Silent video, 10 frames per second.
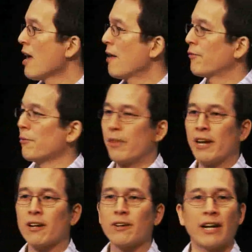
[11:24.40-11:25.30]
And from
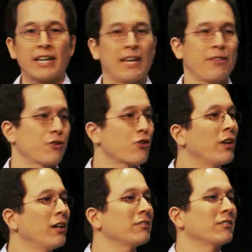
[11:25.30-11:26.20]
there, I gained their
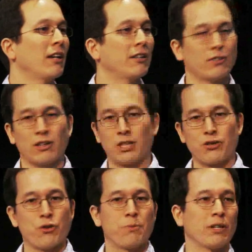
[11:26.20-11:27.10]
trust. I started
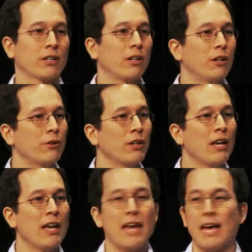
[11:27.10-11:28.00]
contributing code,
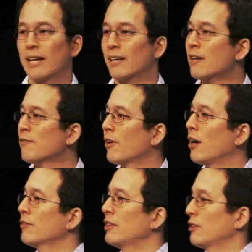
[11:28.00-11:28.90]
and I got
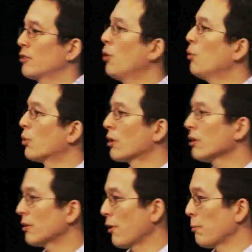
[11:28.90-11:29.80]
involved in this whole
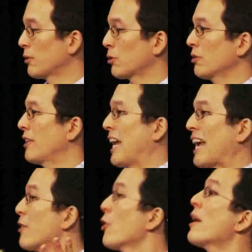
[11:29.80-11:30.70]
world of open source that I
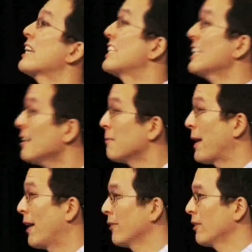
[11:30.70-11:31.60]
had no idea
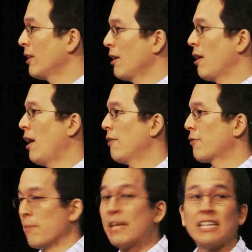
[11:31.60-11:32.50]
about
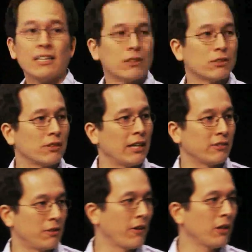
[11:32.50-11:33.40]
for many years as
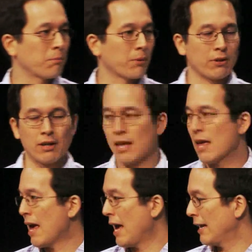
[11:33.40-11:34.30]
a developer.
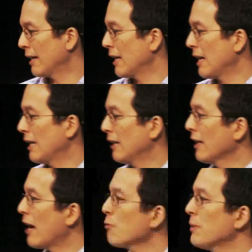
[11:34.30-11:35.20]
And it
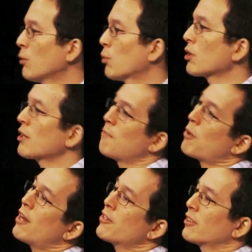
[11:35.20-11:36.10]
allowed me to work on
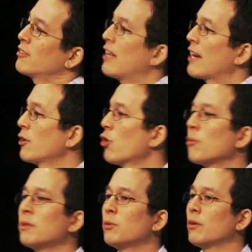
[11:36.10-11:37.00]
projects that I
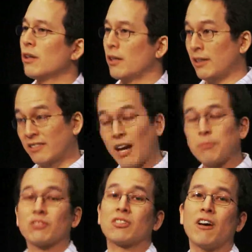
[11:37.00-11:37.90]
normally, in
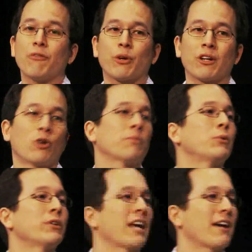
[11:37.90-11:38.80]
types of software, I normally
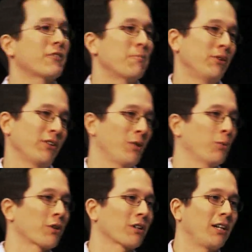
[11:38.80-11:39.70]
wouldn't have the ability to
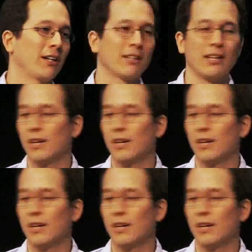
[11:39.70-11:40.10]
work on.